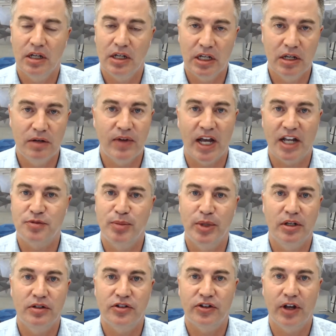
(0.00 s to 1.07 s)

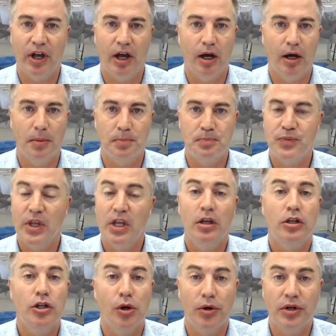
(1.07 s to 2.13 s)
investment, um,
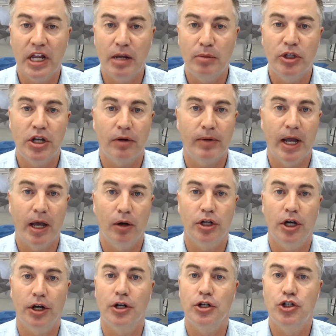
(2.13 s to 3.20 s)
you know, namely around
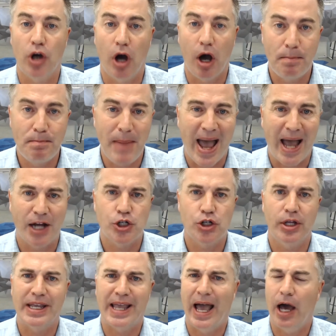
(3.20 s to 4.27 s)
kind of job match,
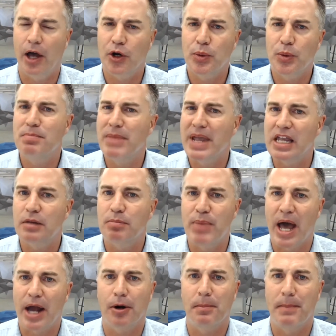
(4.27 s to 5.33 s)
like how do we make
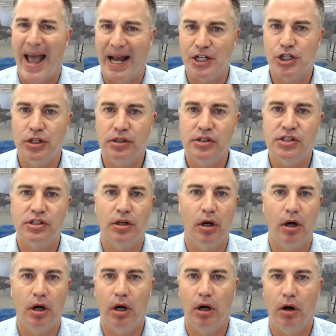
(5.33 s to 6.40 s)
better matches uh,
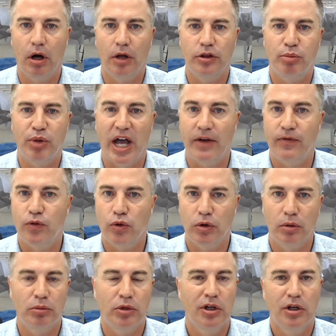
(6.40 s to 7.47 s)
on the platform,